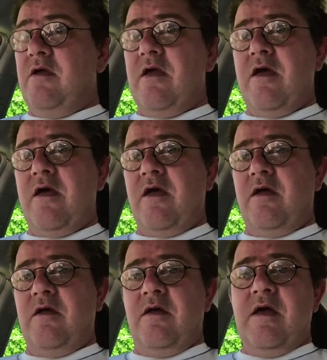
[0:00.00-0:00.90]
Yeah.
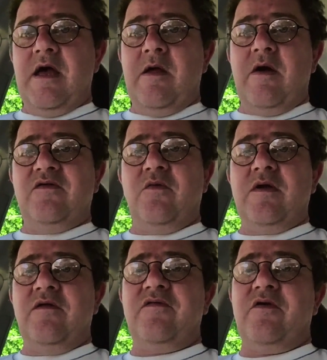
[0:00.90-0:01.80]
Anyway,
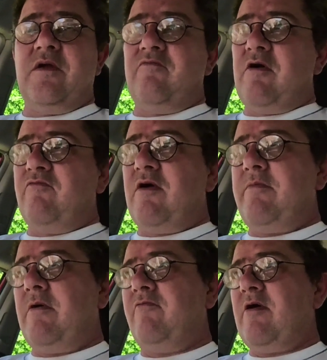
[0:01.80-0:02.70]
talk again soon. I'm I'm
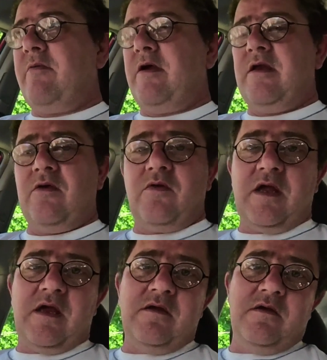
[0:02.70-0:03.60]
rab I'm rabbiting on
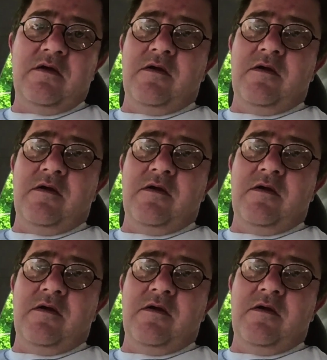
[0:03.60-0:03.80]
again,